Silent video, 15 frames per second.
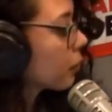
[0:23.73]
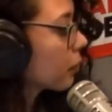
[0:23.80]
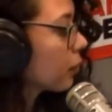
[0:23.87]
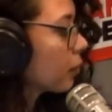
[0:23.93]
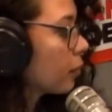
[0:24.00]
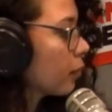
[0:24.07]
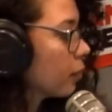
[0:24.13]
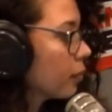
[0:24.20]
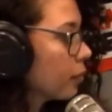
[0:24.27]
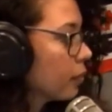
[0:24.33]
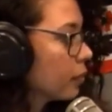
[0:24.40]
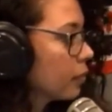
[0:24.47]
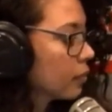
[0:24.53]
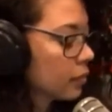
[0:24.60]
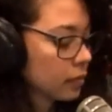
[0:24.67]

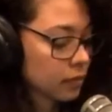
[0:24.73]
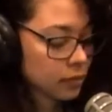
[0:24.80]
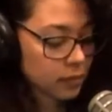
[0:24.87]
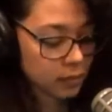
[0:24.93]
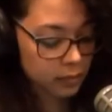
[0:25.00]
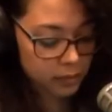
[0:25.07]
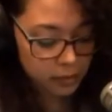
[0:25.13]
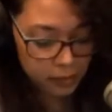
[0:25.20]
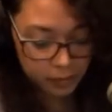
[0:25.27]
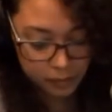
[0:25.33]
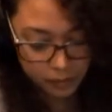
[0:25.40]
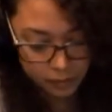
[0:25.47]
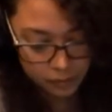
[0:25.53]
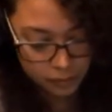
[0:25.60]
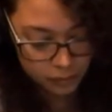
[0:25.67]

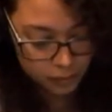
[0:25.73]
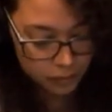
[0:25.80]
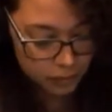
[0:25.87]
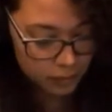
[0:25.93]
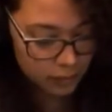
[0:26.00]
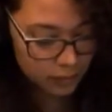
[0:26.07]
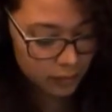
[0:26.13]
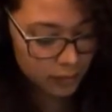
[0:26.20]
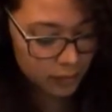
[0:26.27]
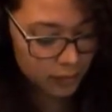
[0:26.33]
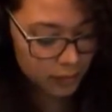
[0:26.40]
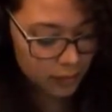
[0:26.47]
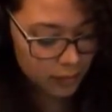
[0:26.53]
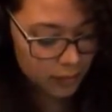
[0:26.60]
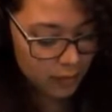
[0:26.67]

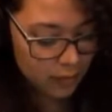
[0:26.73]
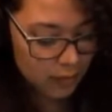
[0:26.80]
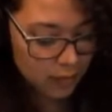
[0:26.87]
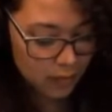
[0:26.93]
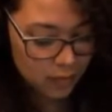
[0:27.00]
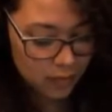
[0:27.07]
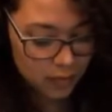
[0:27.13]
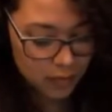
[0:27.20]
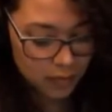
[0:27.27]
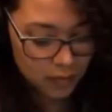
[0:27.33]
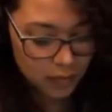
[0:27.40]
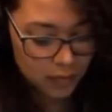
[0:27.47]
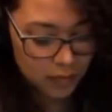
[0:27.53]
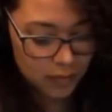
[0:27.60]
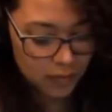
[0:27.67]

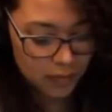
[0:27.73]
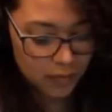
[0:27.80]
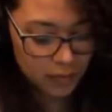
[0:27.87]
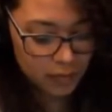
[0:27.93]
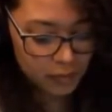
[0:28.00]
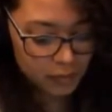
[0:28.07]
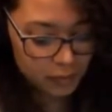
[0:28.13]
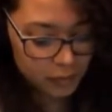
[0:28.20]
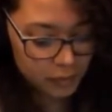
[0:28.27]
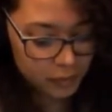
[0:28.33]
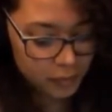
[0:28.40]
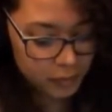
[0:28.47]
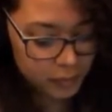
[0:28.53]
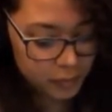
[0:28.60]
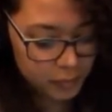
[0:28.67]

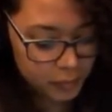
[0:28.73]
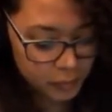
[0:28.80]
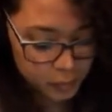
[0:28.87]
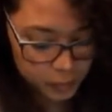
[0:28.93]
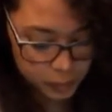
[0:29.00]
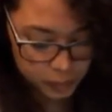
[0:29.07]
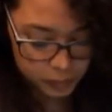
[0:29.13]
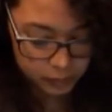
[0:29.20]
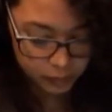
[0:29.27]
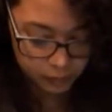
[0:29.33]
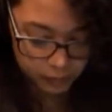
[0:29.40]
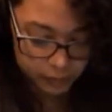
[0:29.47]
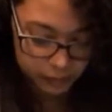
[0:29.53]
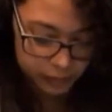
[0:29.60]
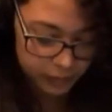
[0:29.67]

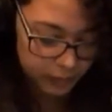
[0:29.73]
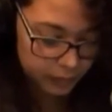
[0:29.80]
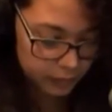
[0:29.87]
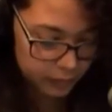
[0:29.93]
The person shown says nothing.